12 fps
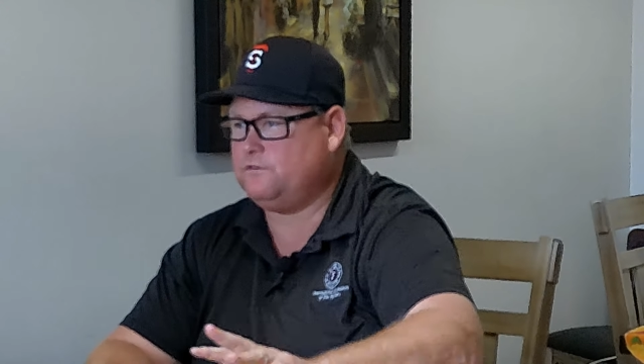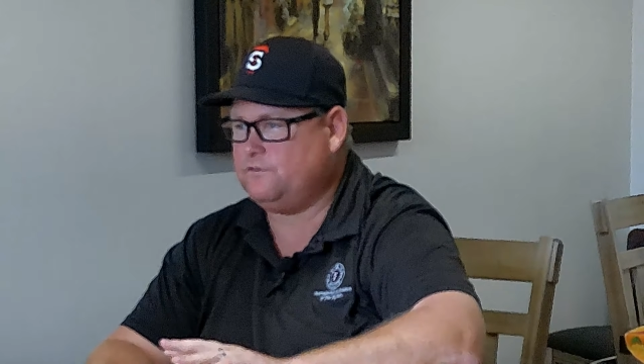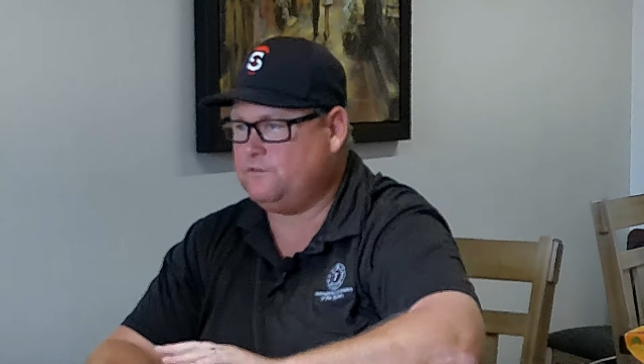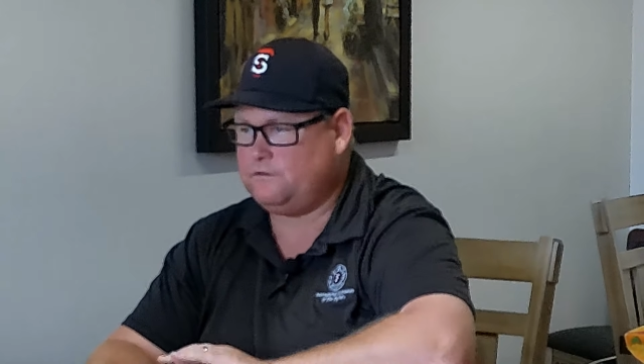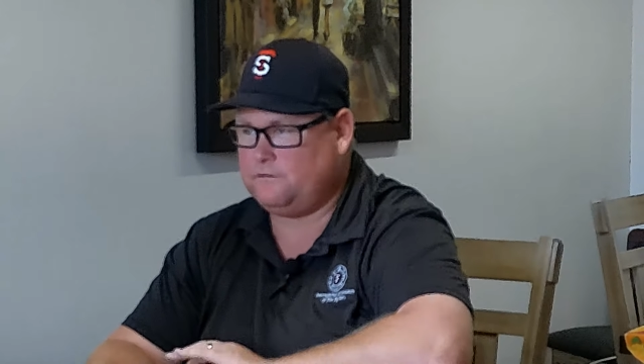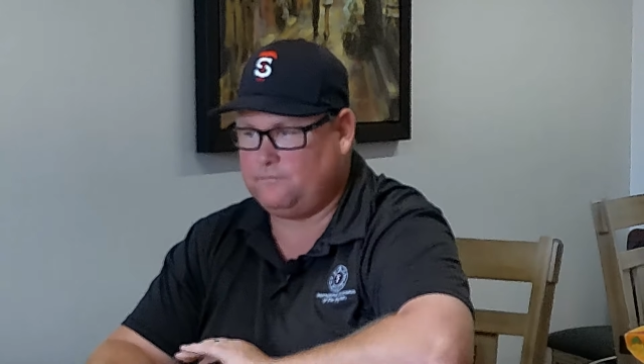If
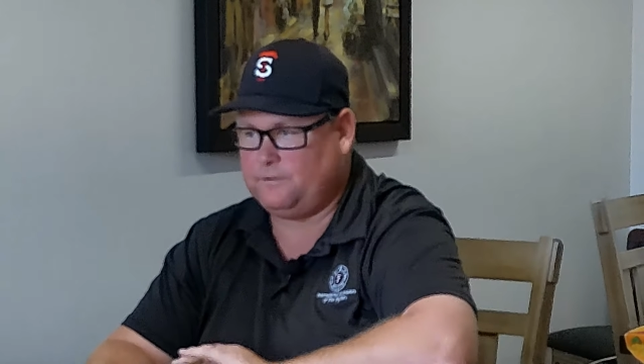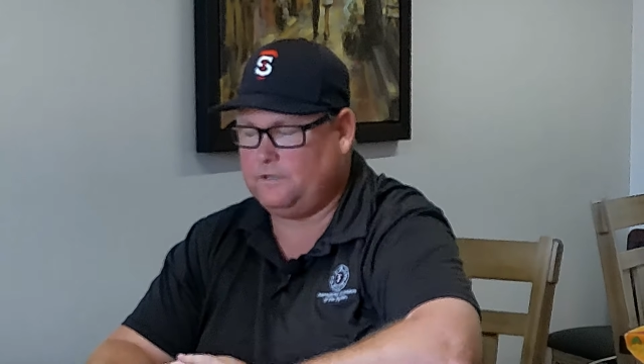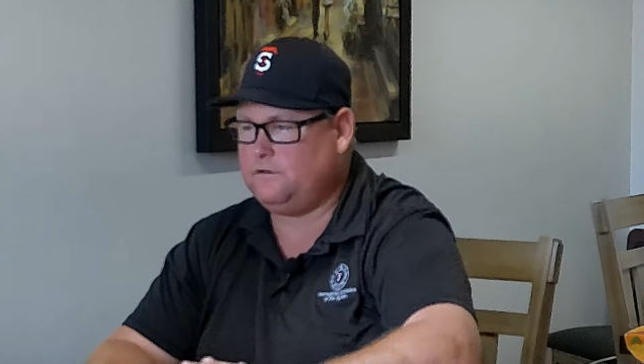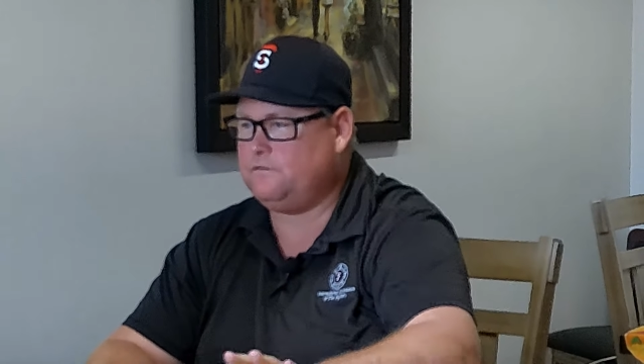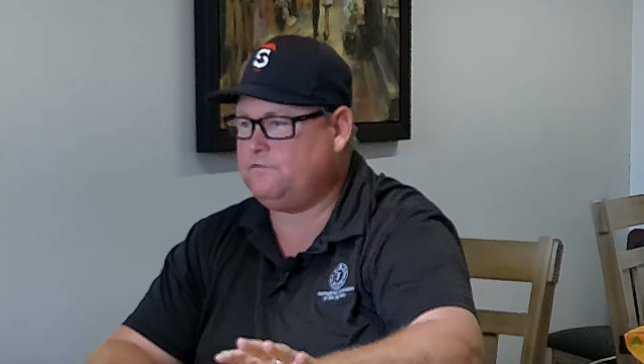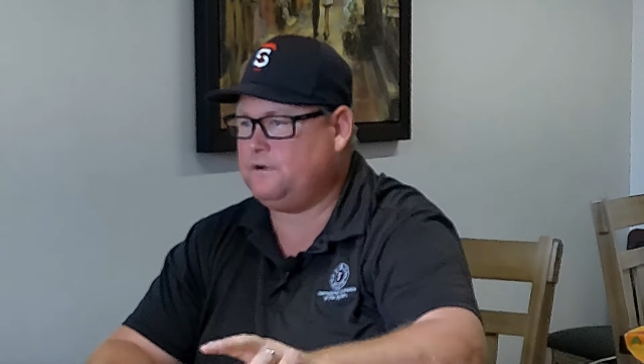it's
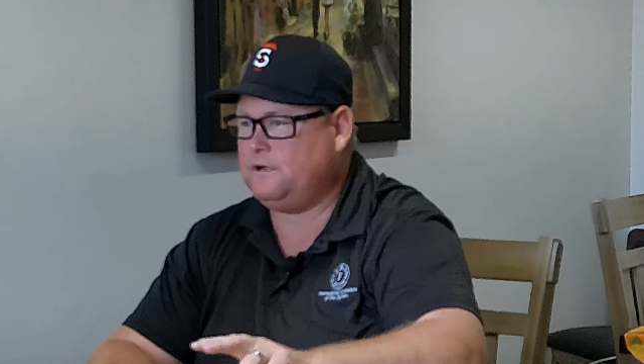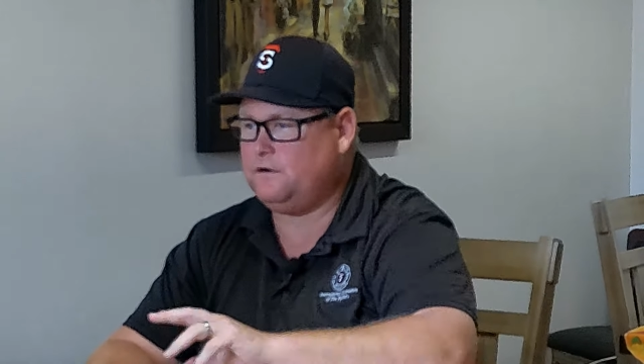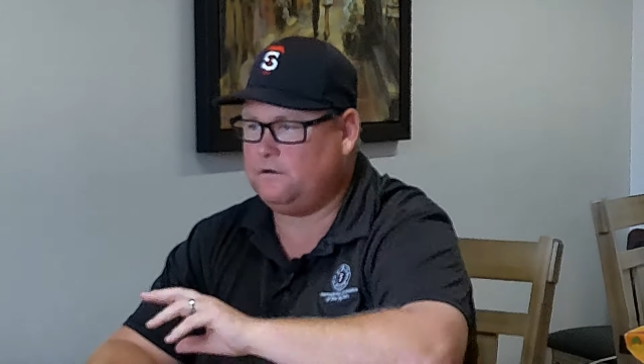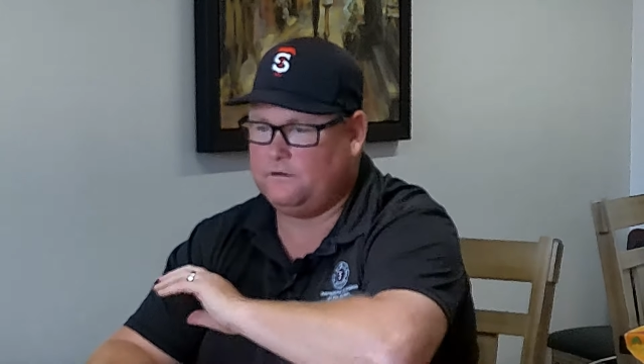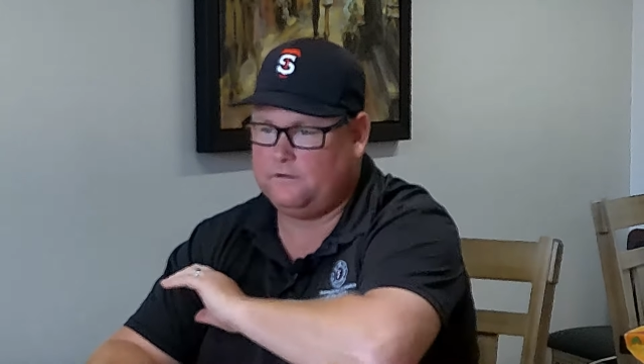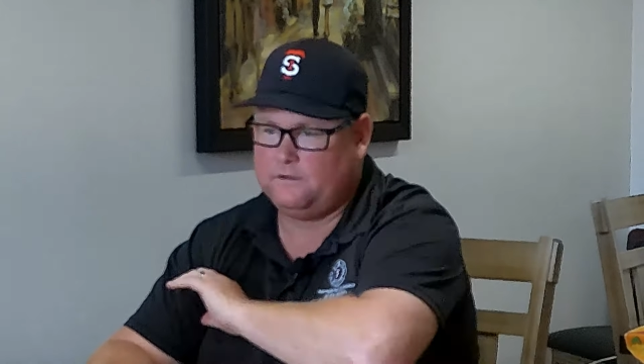been in a
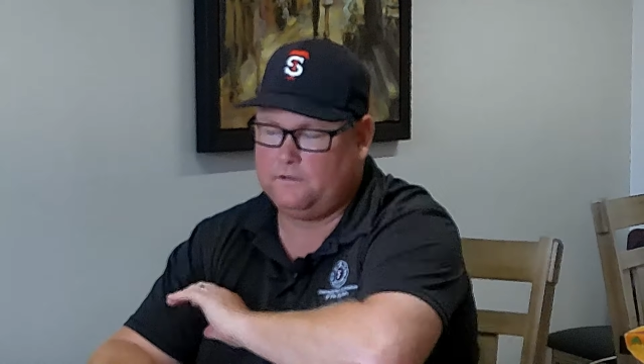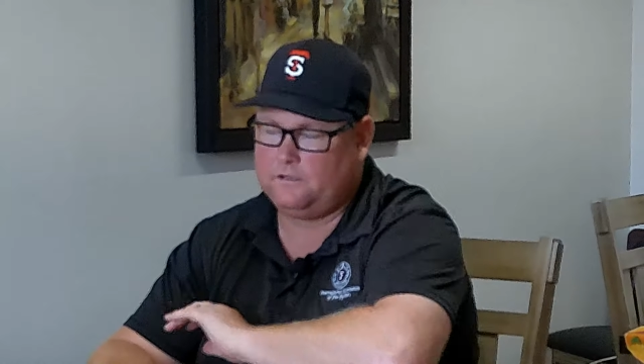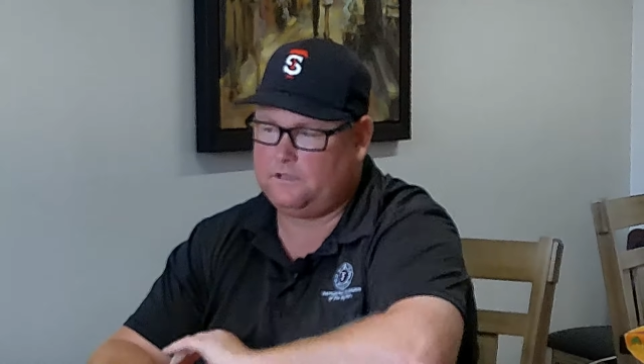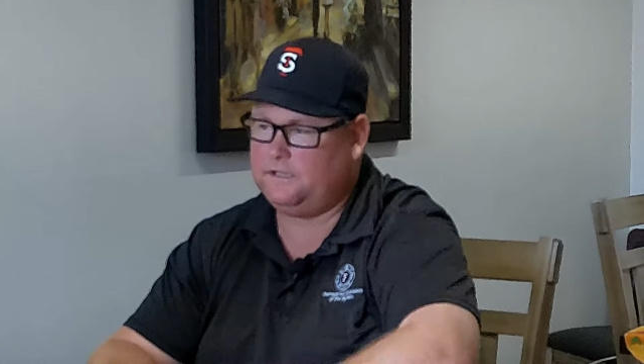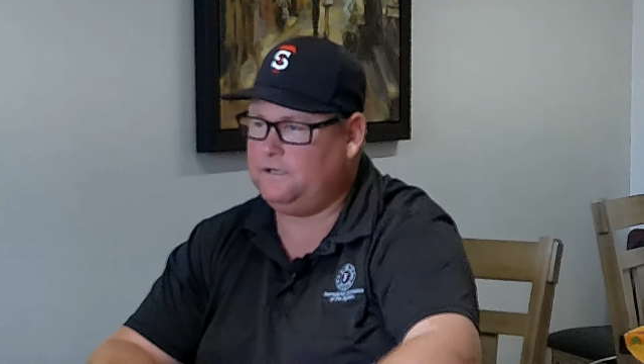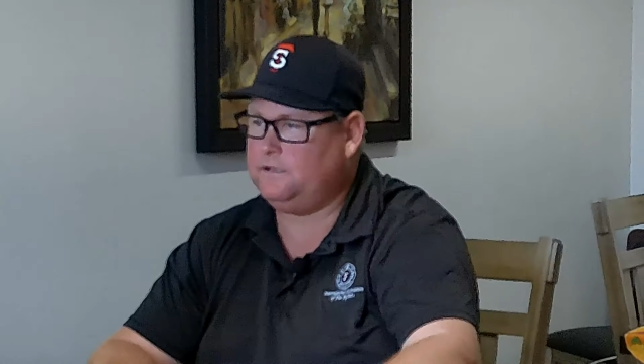fire,
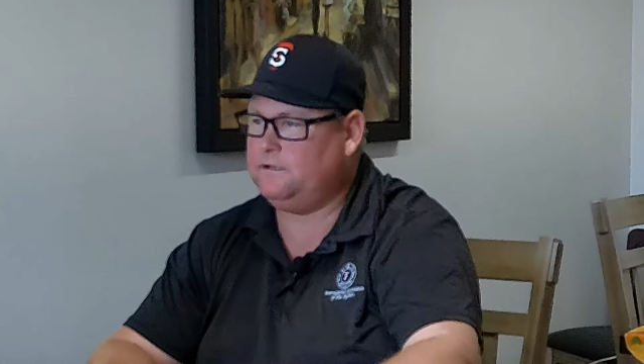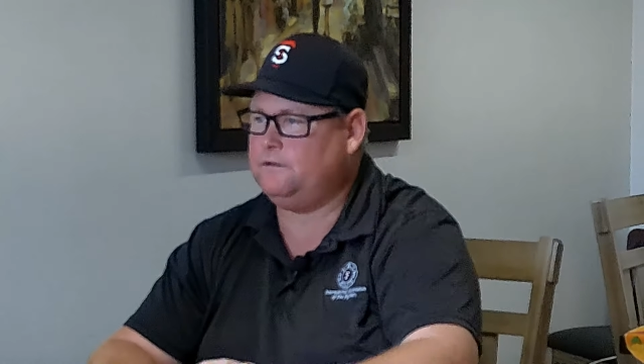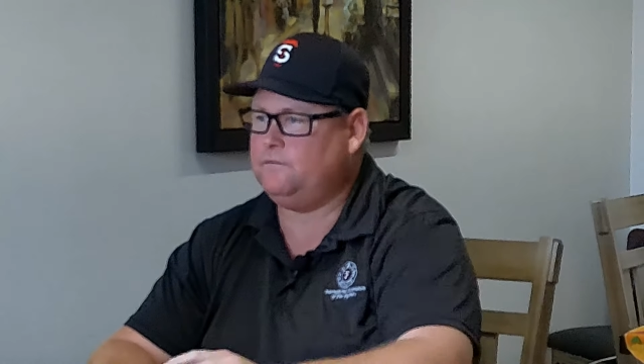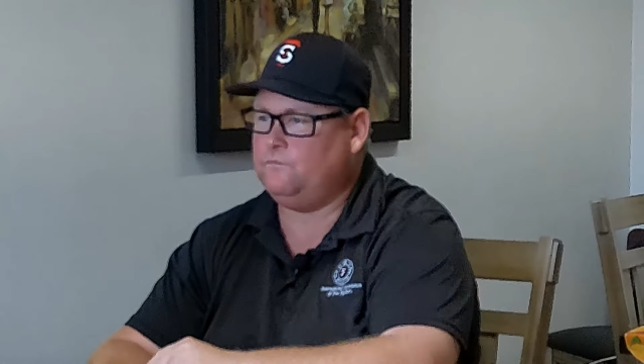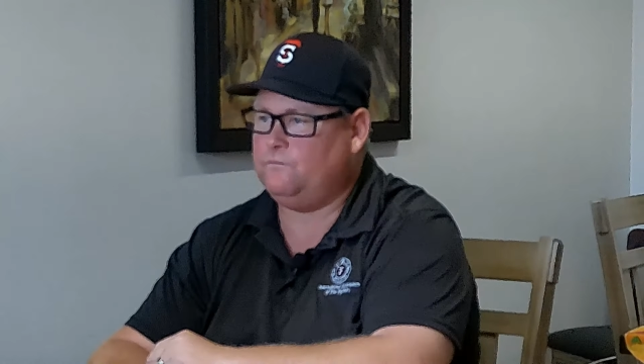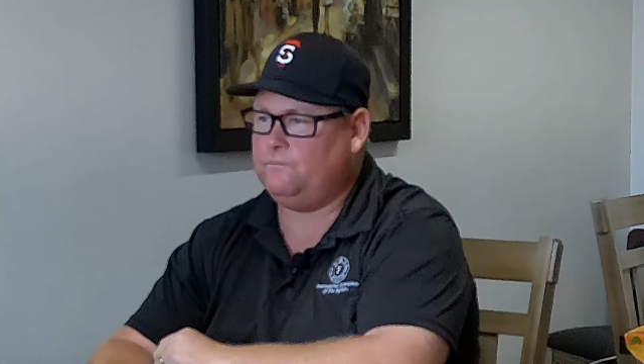clean
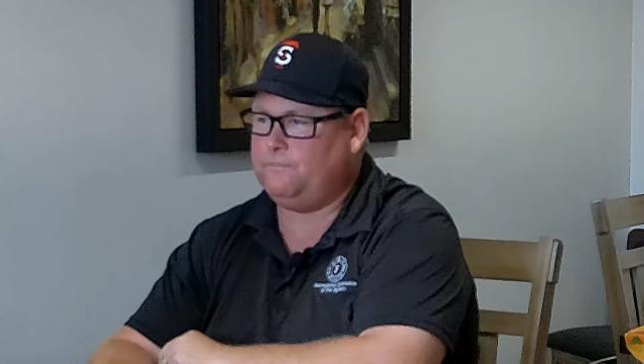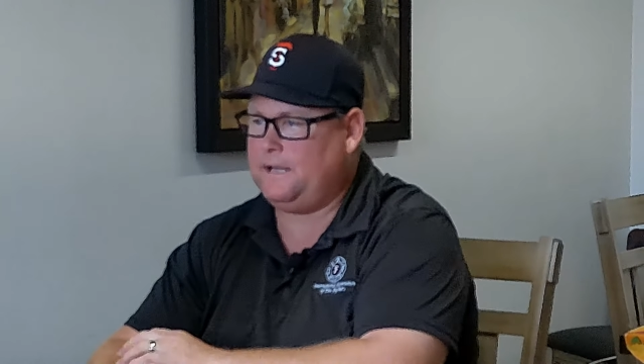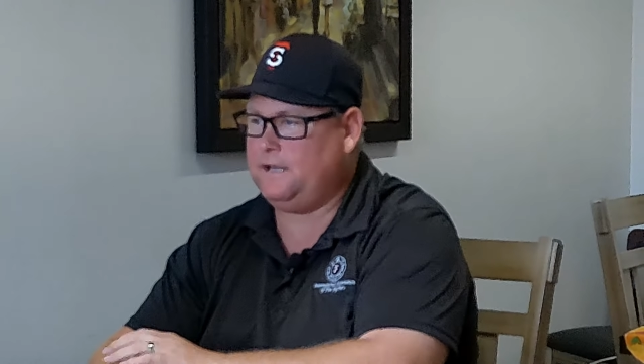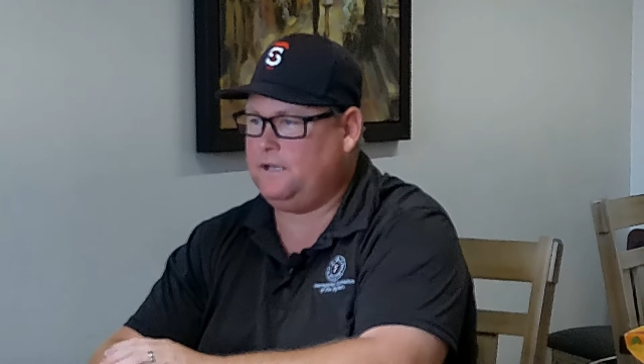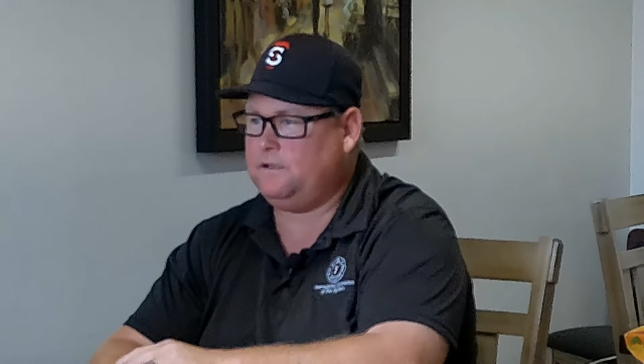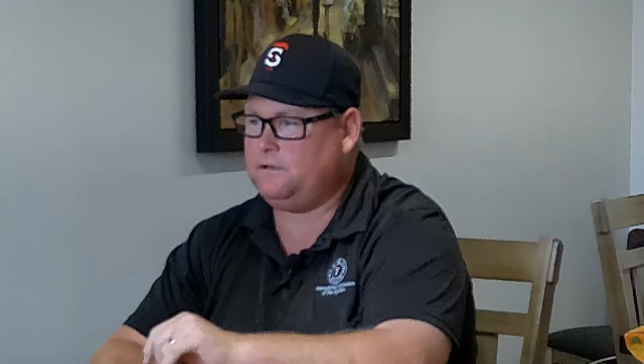it,
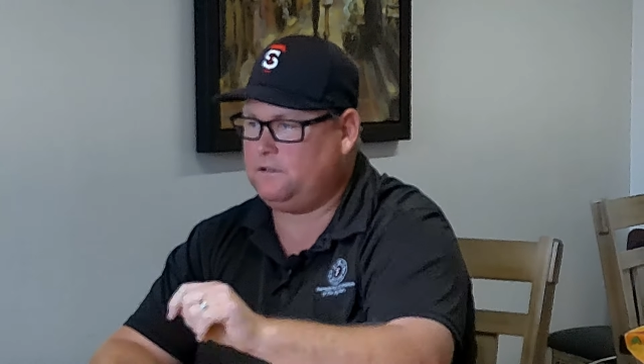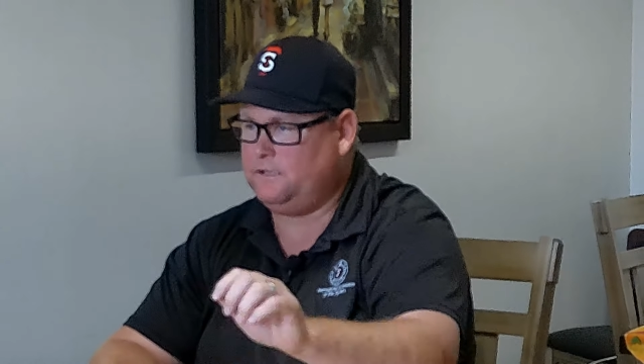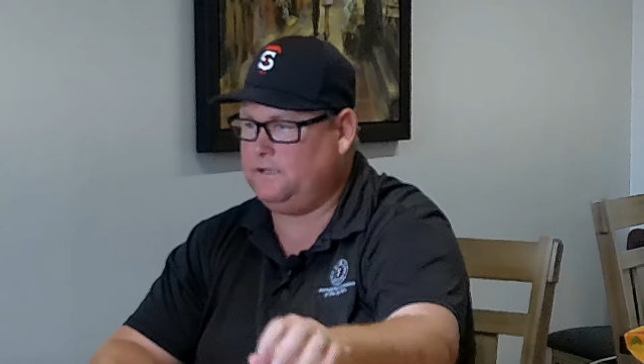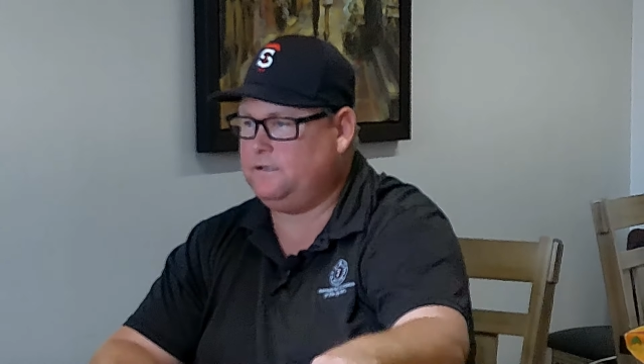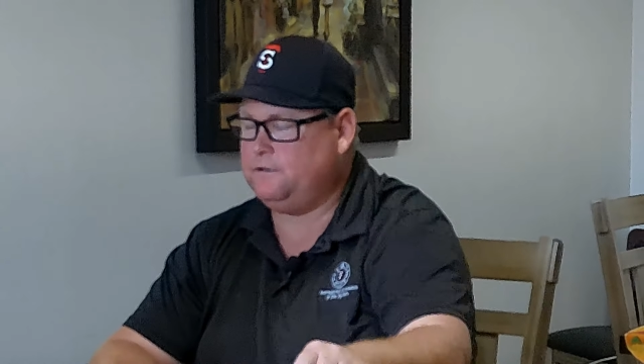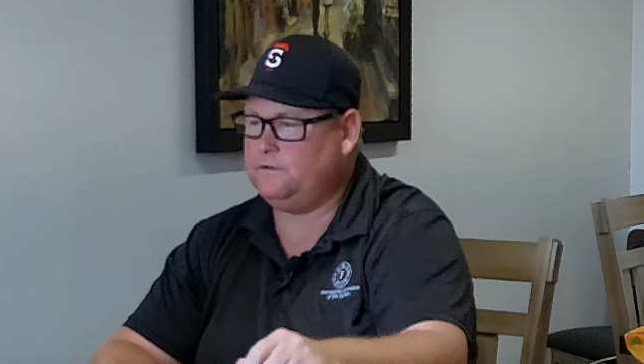bag it,
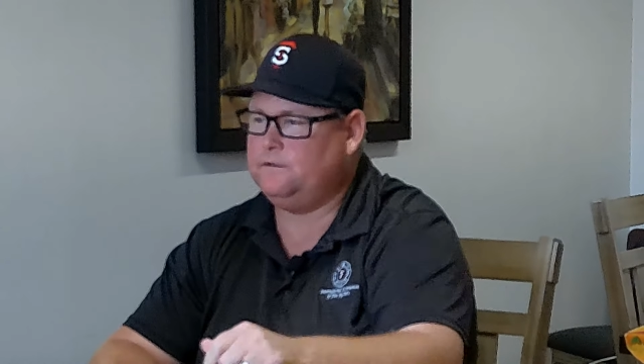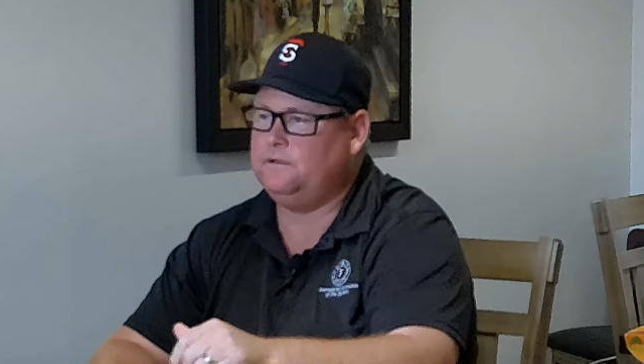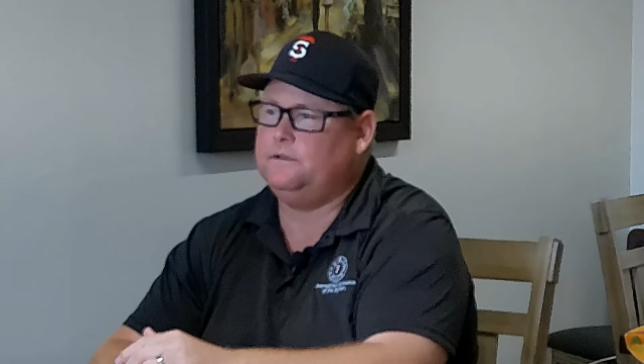clean it,